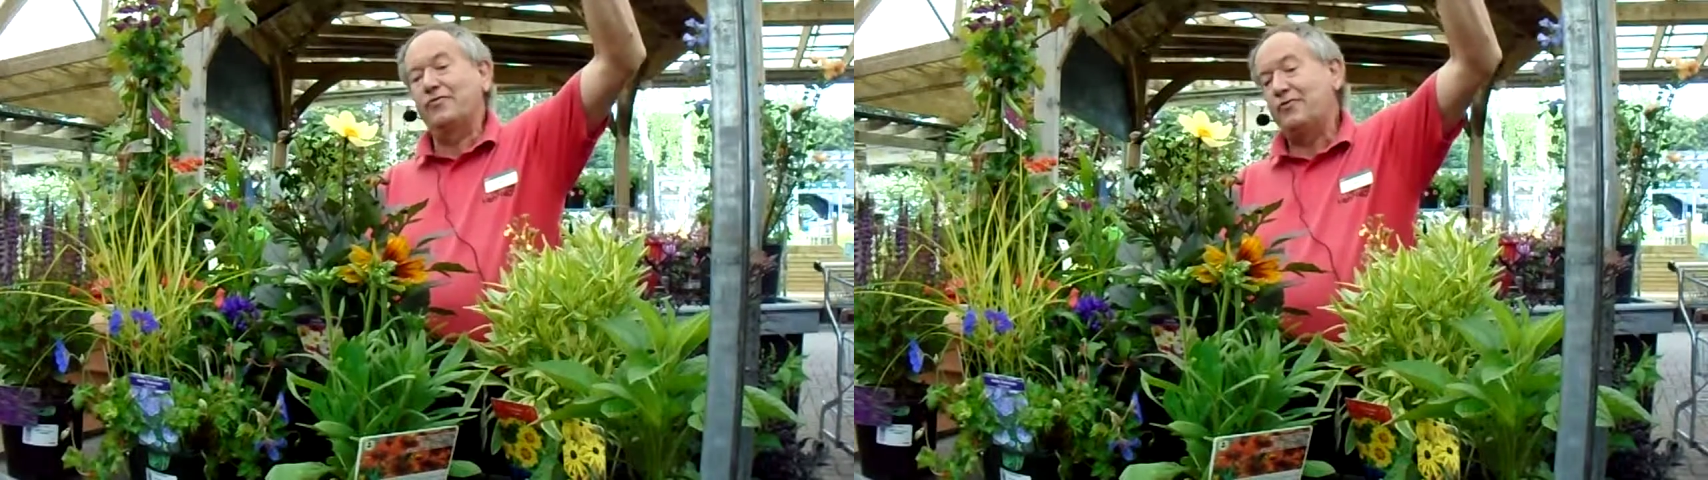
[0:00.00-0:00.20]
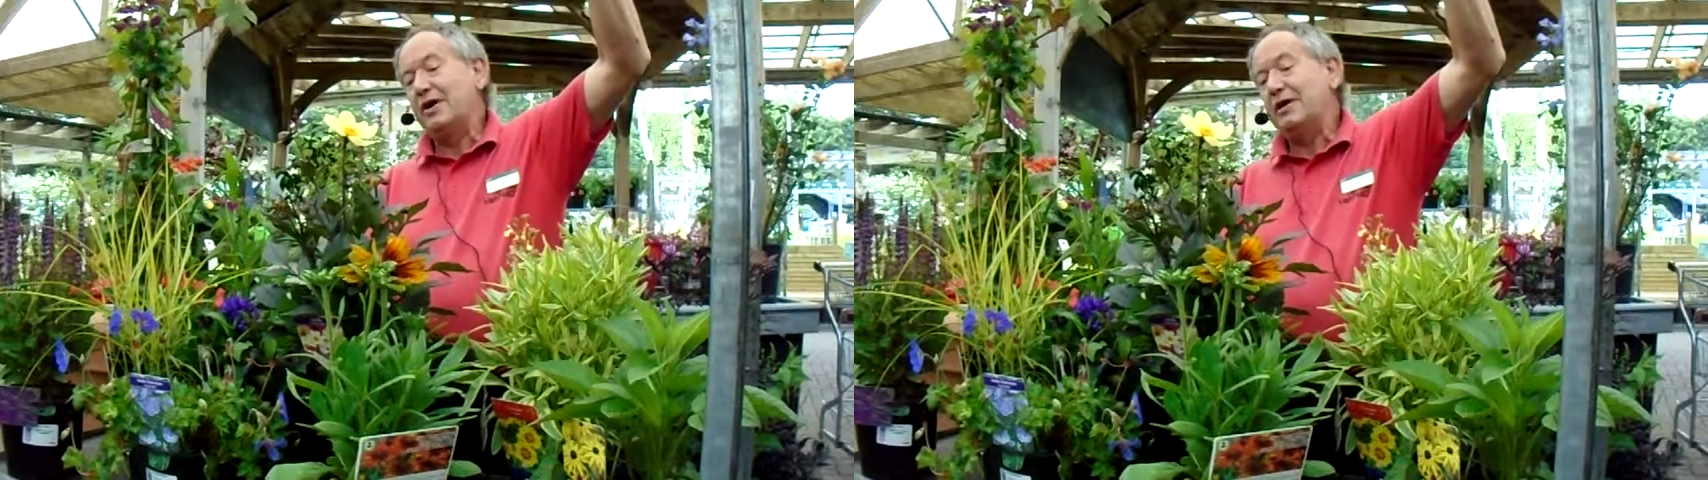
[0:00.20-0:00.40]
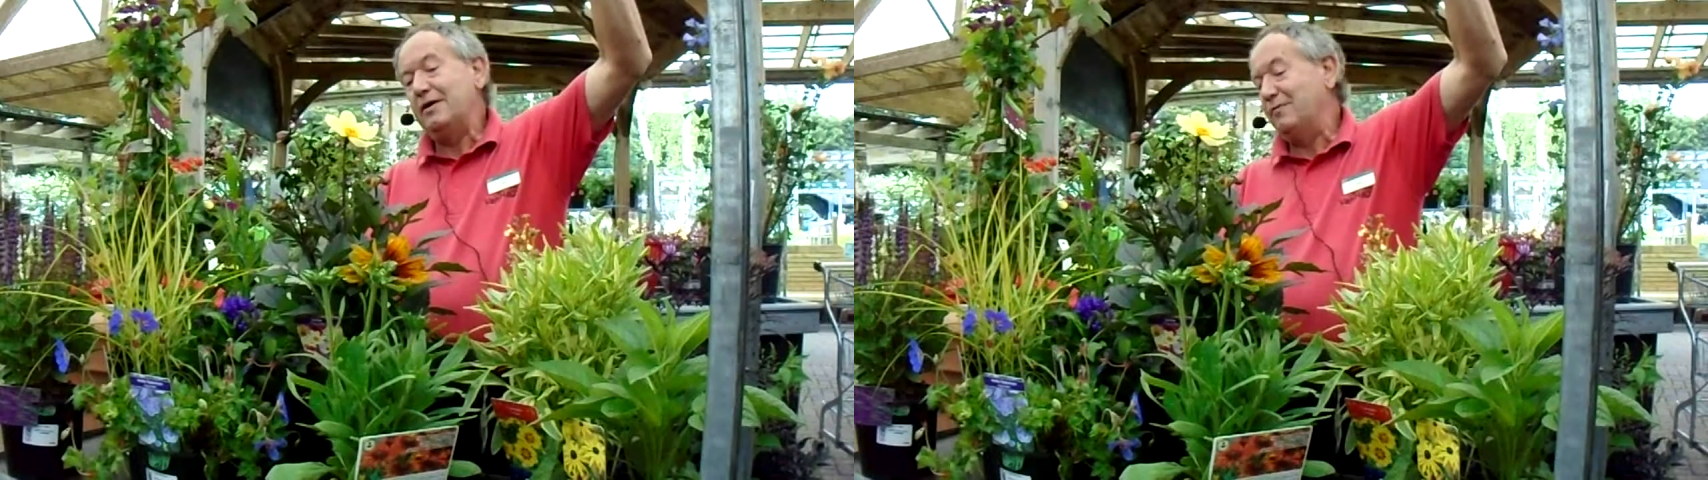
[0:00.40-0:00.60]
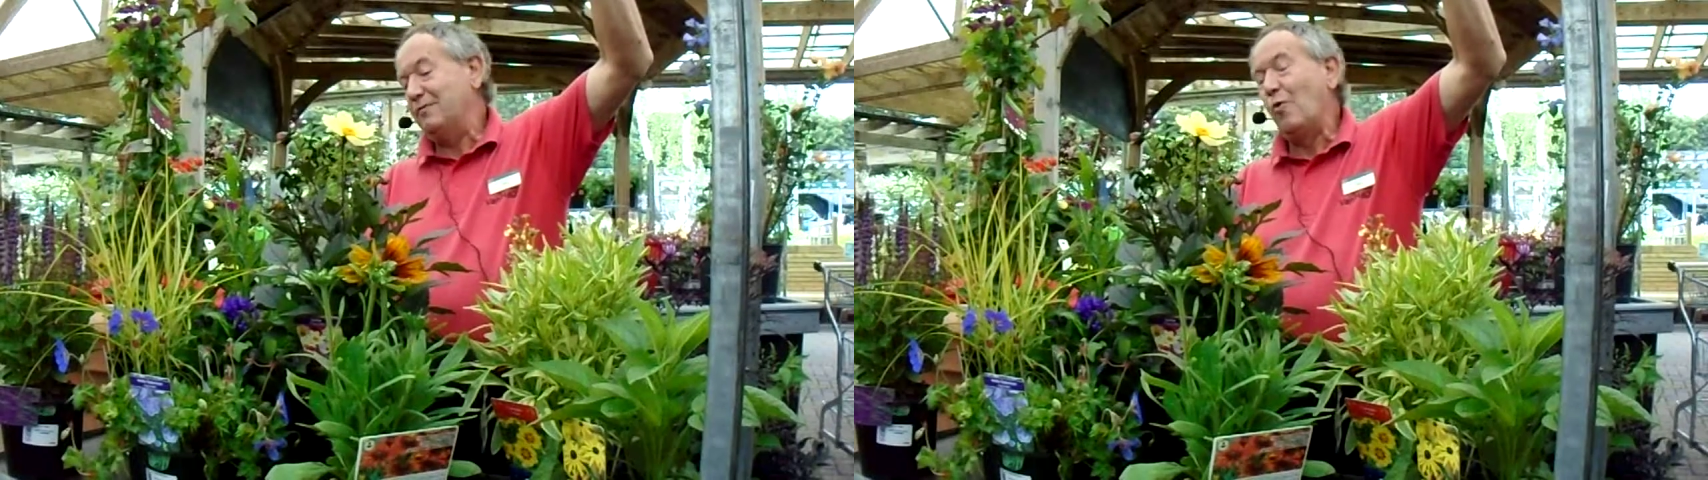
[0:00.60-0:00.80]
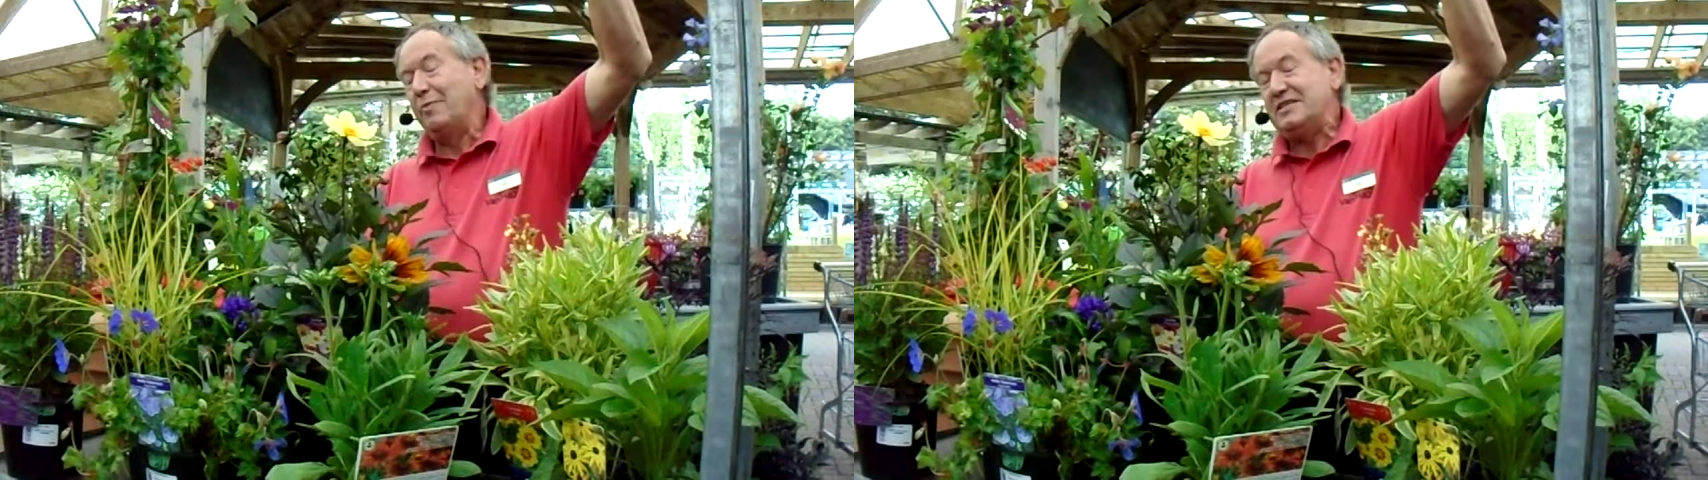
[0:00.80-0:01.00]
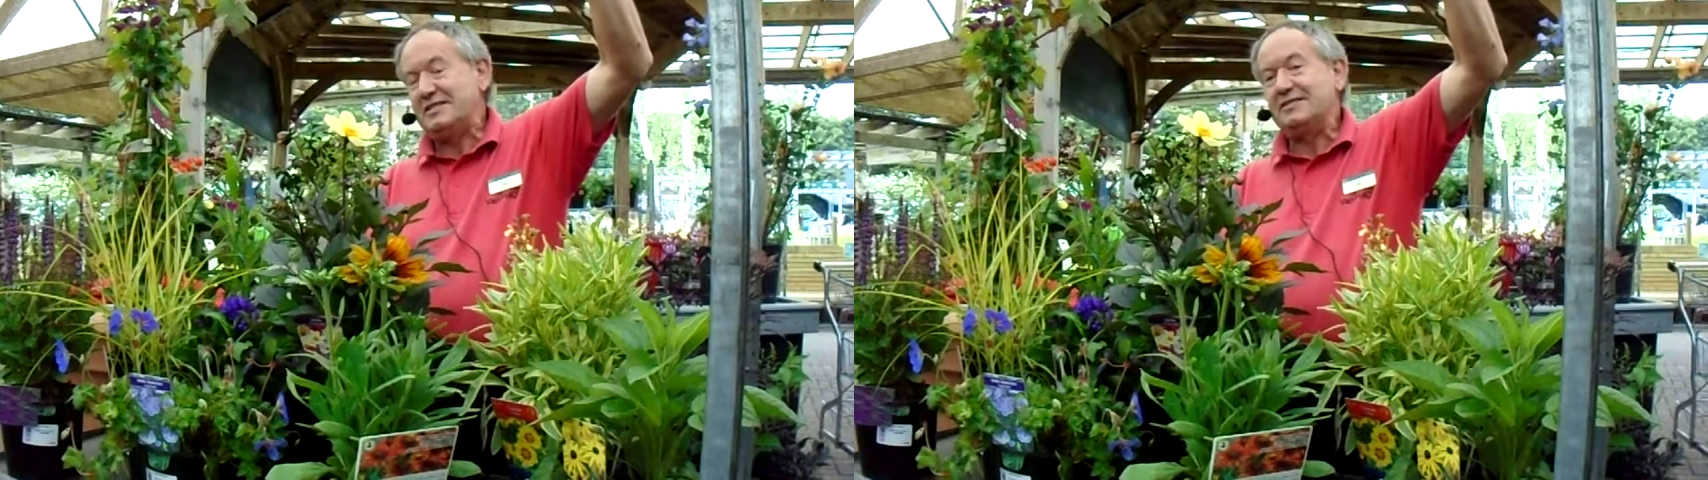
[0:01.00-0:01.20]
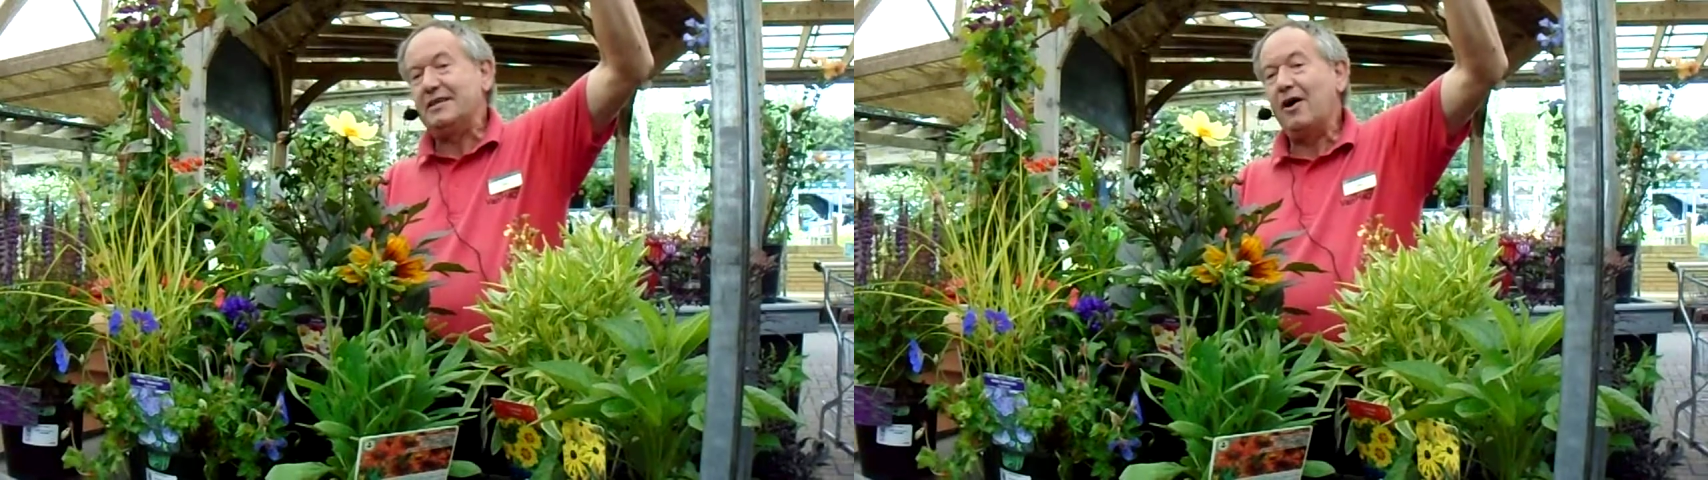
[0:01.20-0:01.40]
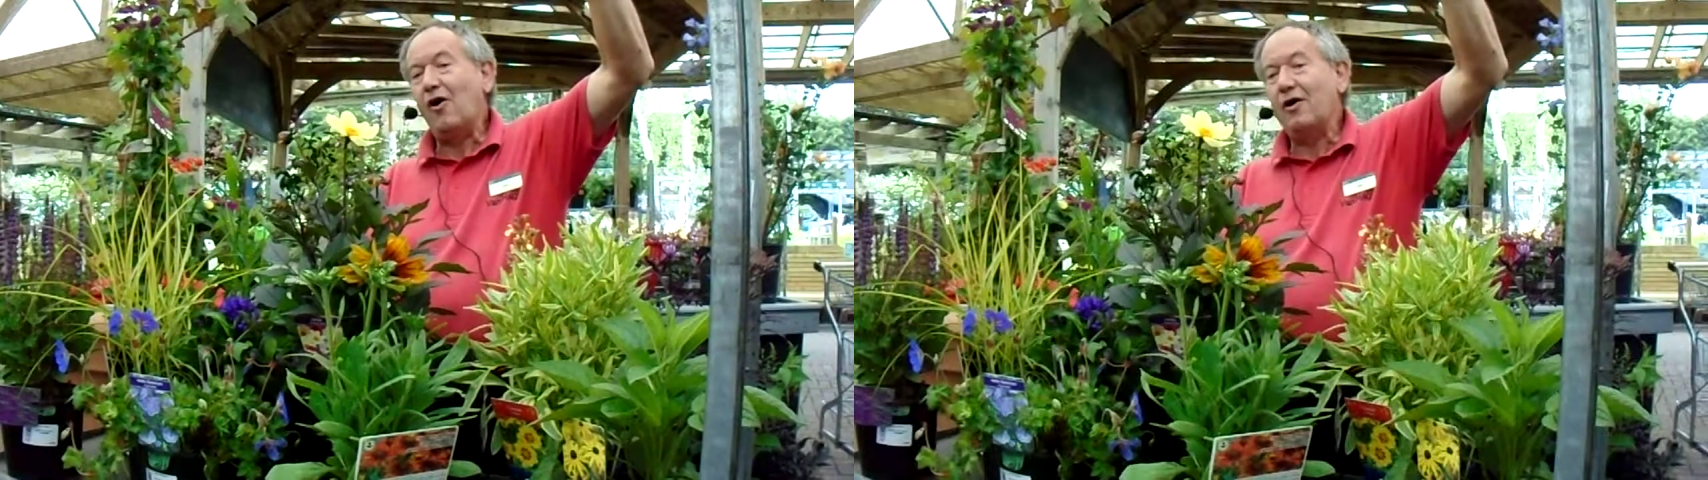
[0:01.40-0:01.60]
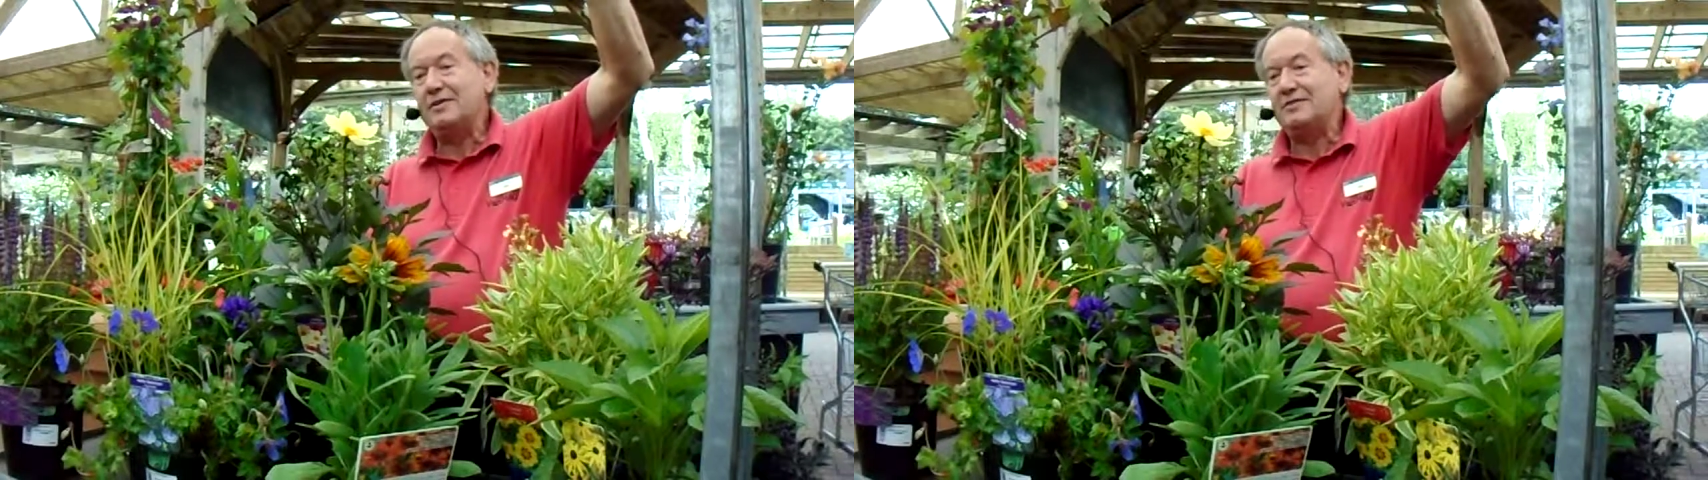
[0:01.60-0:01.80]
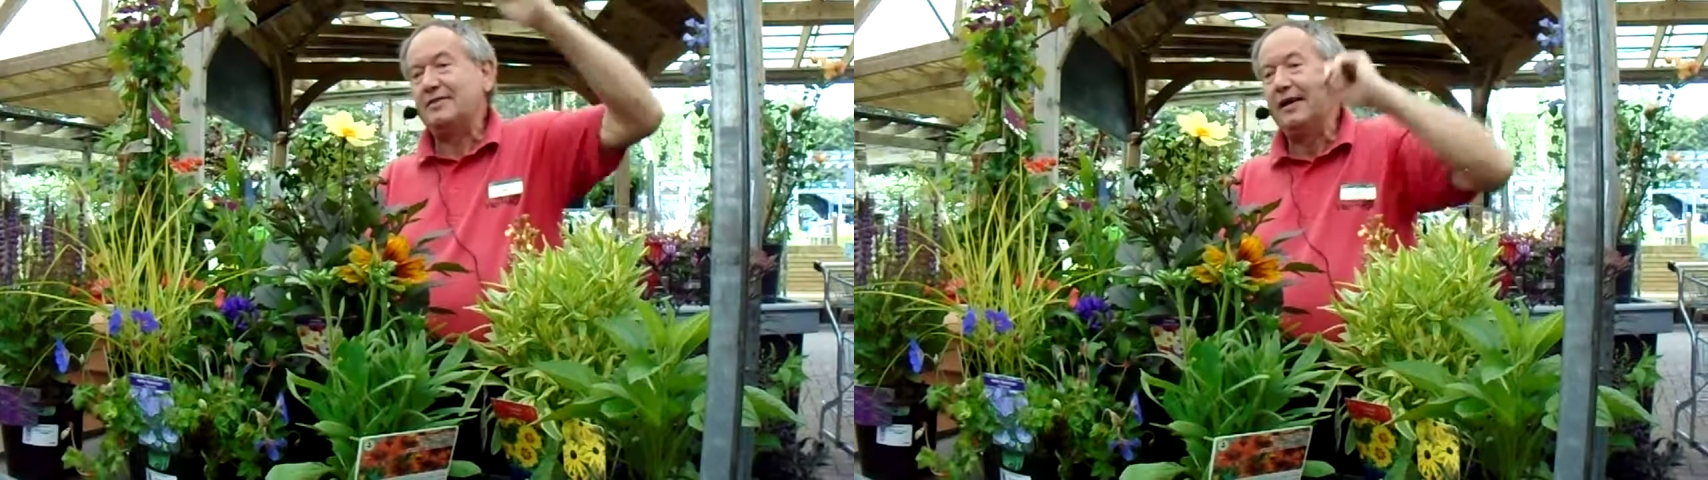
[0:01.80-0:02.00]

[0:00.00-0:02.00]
3-4 metres in height,